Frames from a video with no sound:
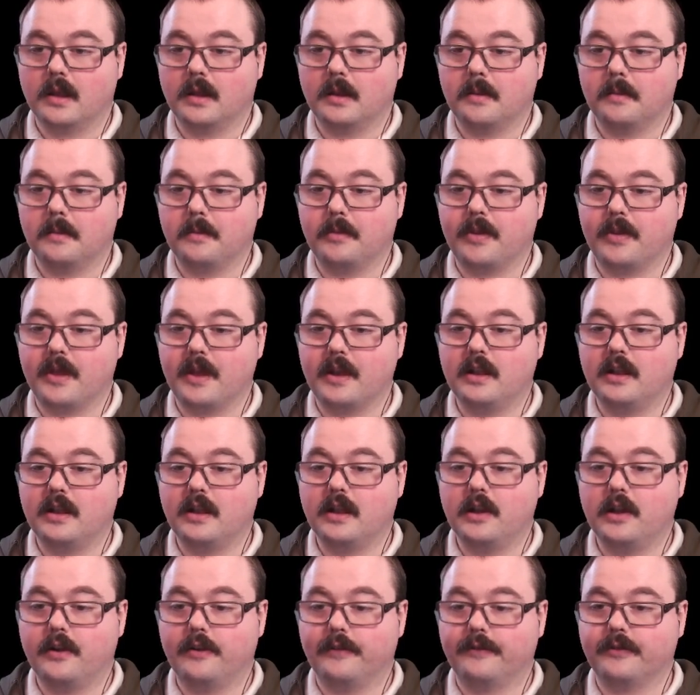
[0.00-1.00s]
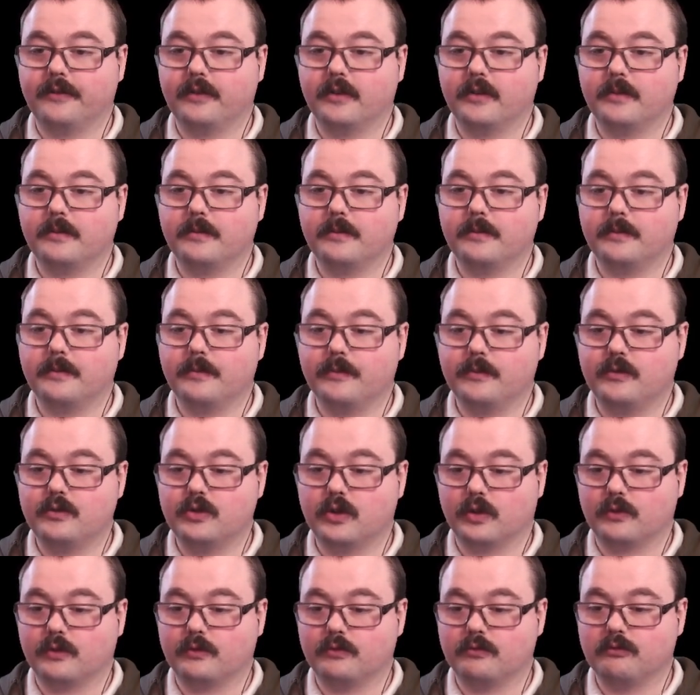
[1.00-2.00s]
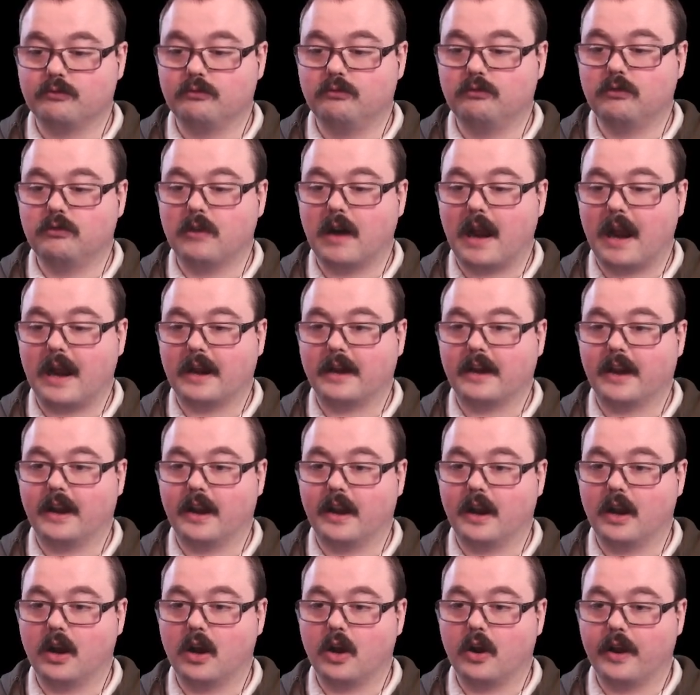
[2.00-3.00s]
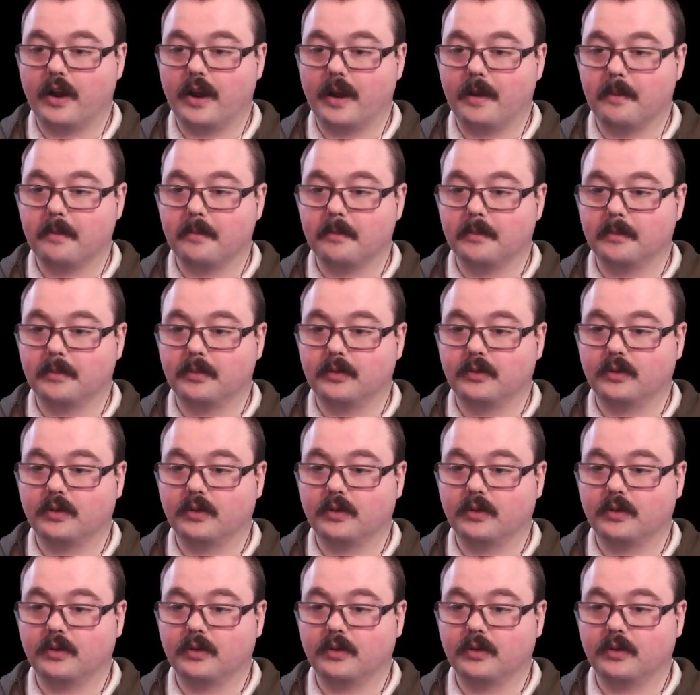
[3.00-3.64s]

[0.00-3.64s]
But they love just ragging on imps.